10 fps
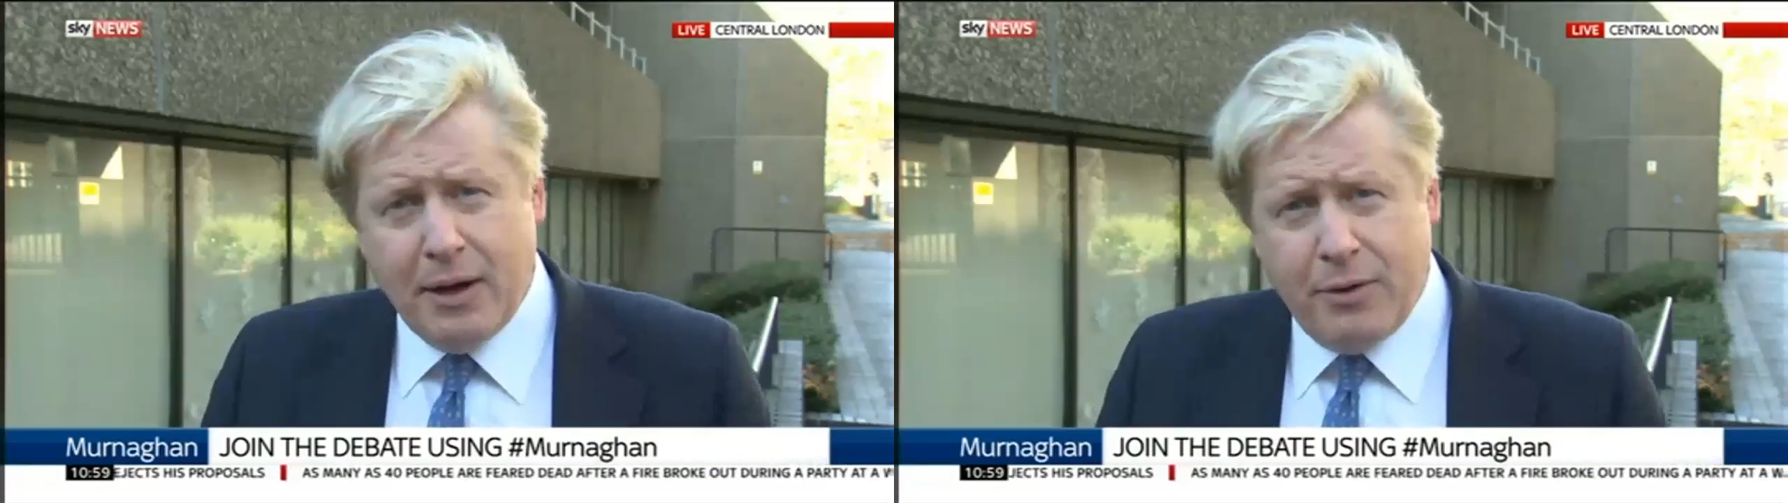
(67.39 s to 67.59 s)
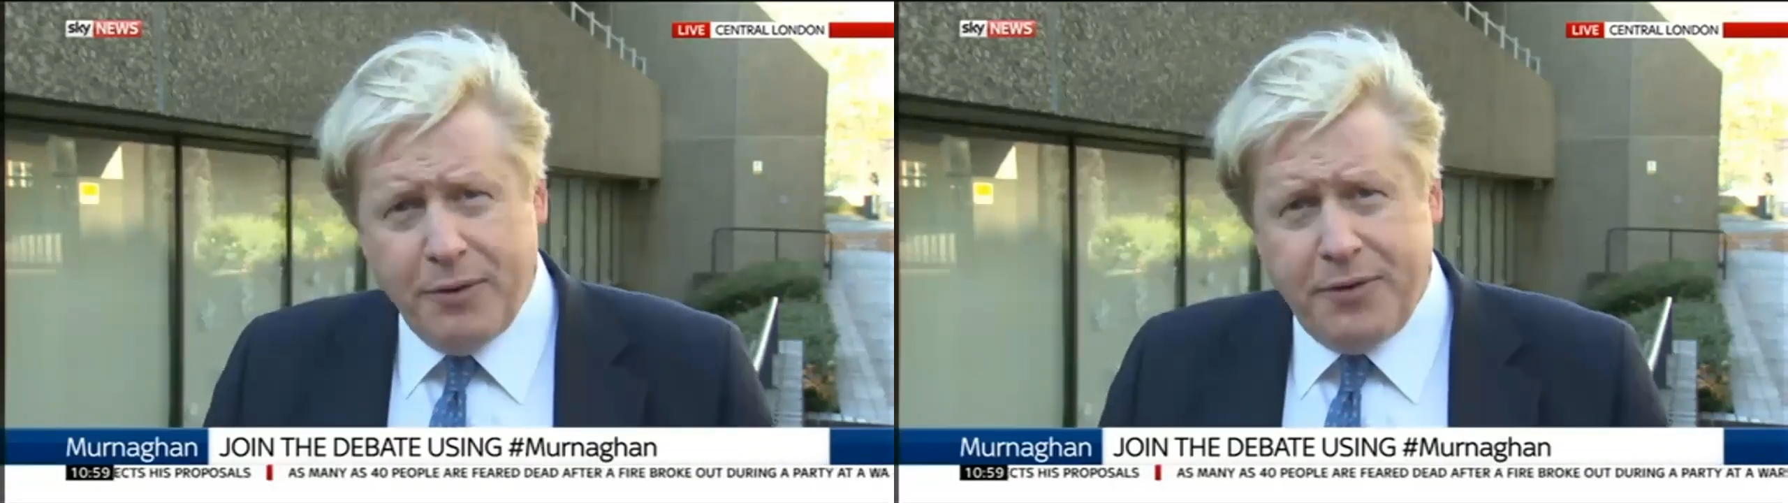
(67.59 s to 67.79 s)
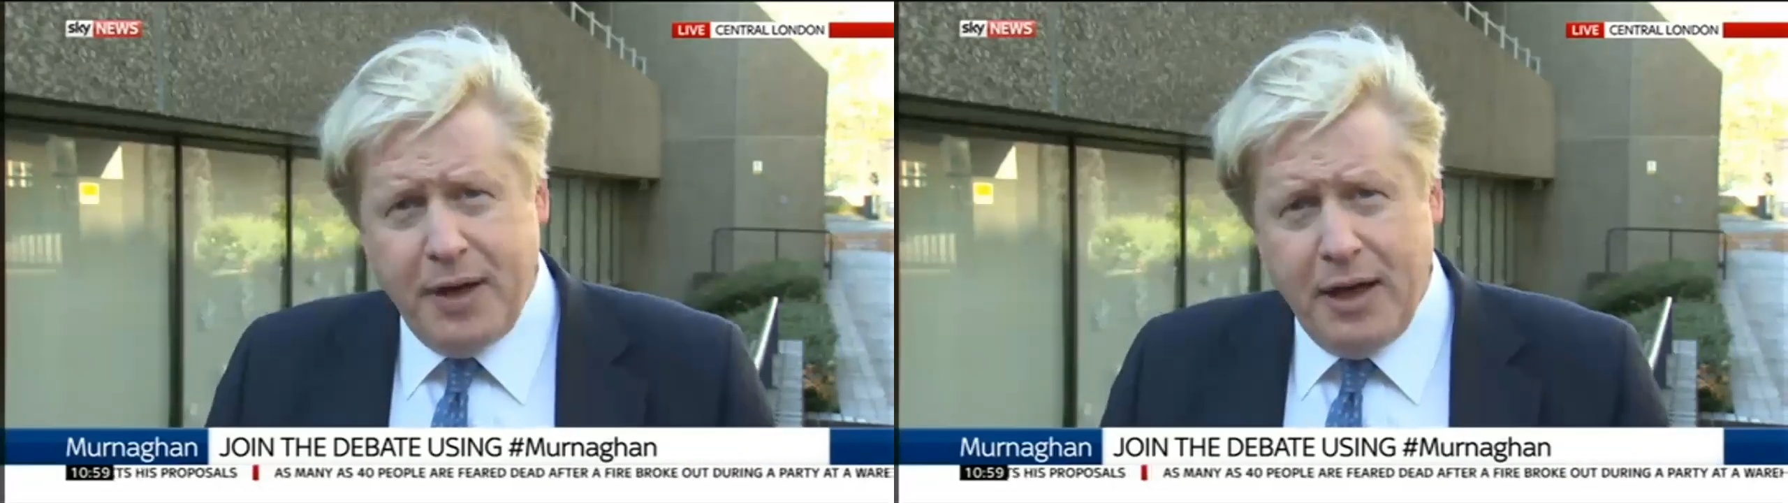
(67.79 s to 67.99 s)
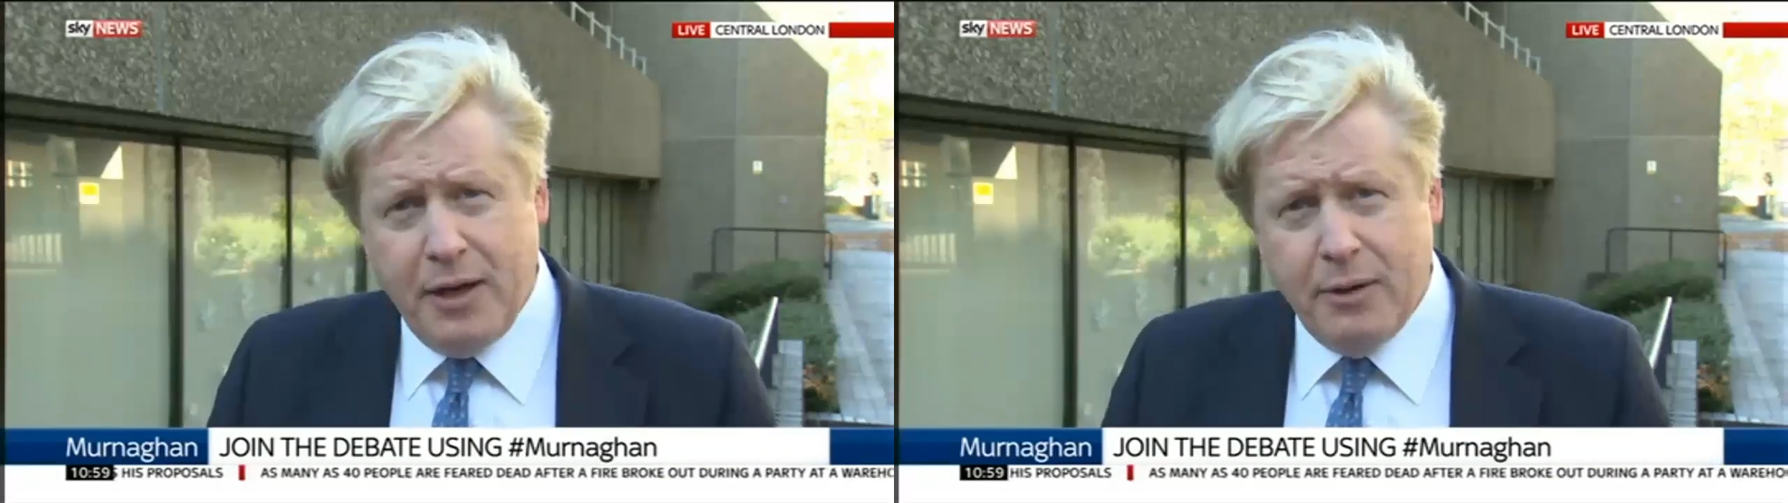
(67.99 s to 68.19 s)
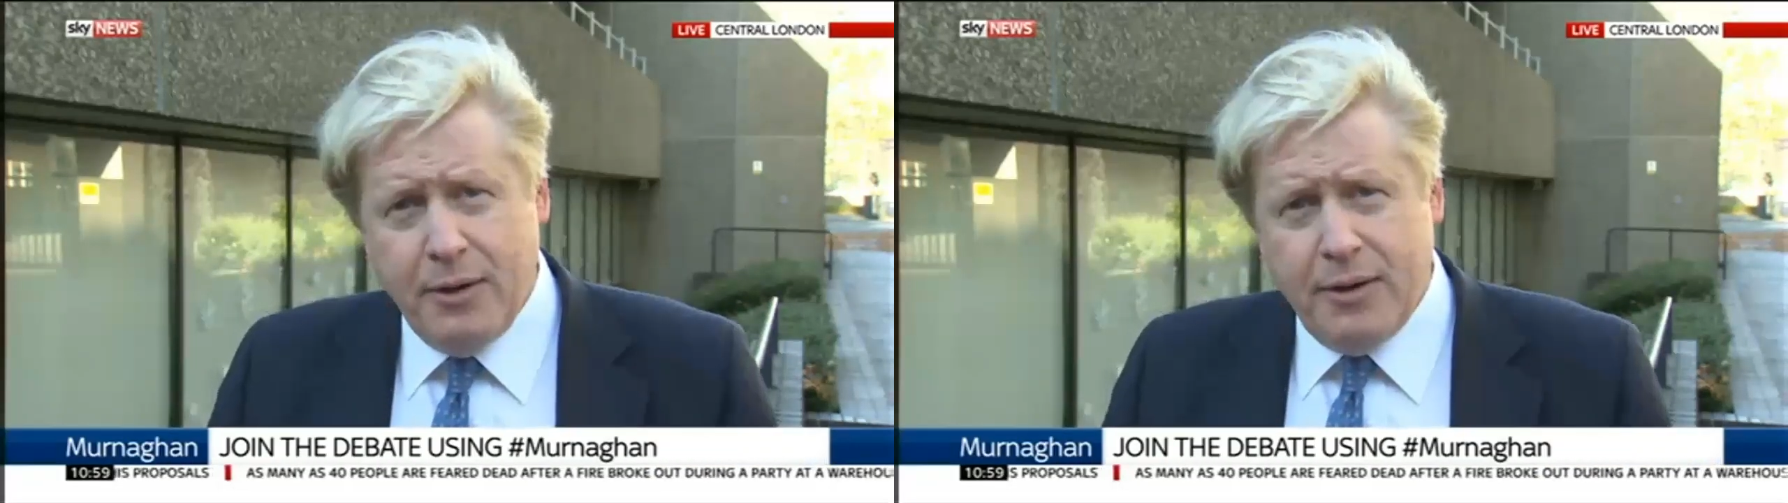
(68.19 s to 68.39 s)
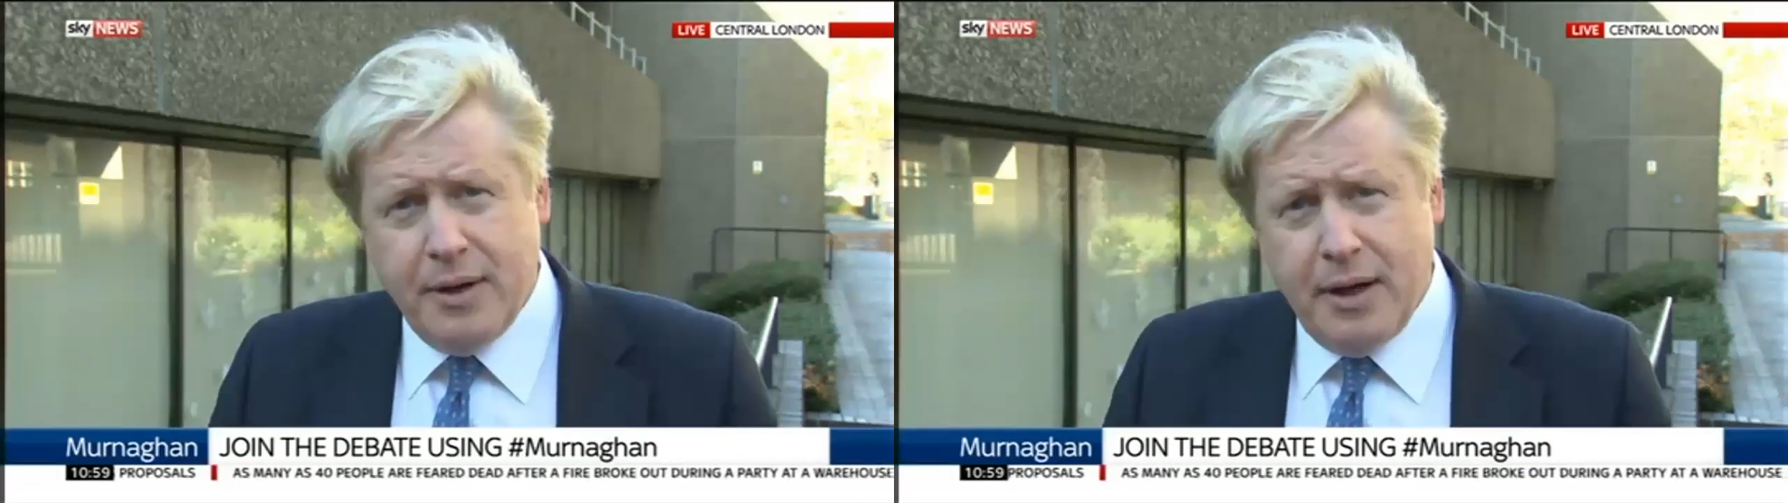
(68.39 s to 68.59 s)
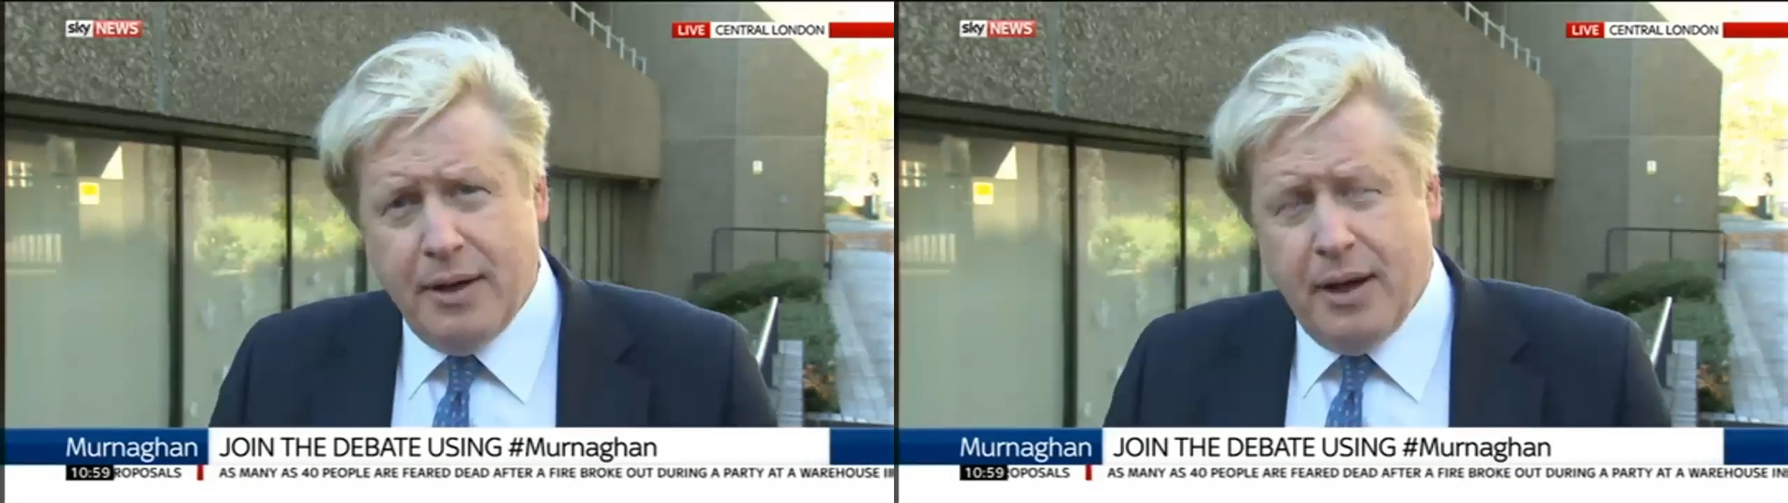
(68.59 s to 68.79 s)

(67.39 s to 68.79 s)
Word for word: across the E U and,